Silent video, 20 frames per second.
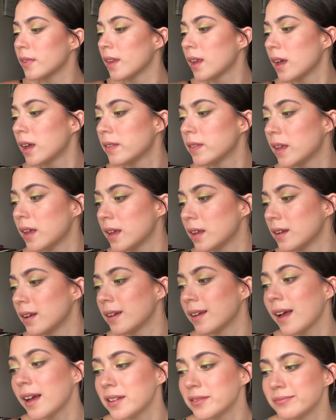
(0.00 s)
And then
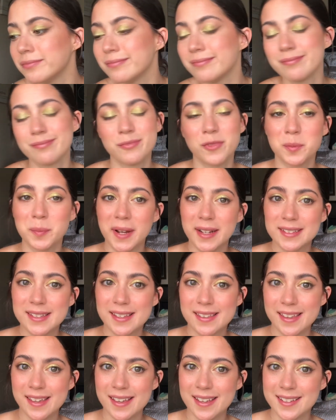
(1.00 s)
again, I'm mixing
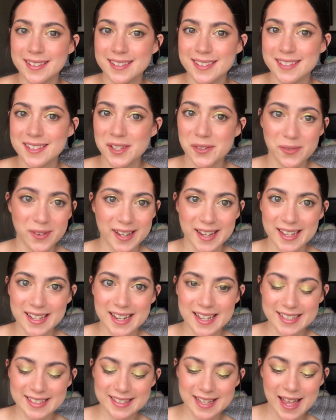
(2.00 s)
things. What can
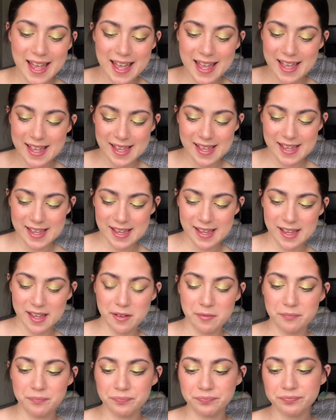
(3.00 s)
I say?
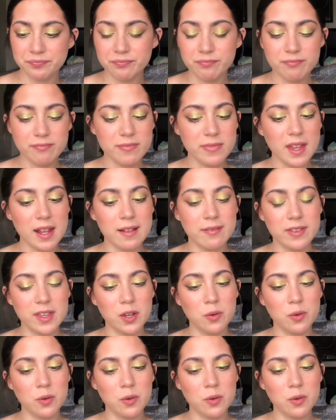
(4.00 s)
The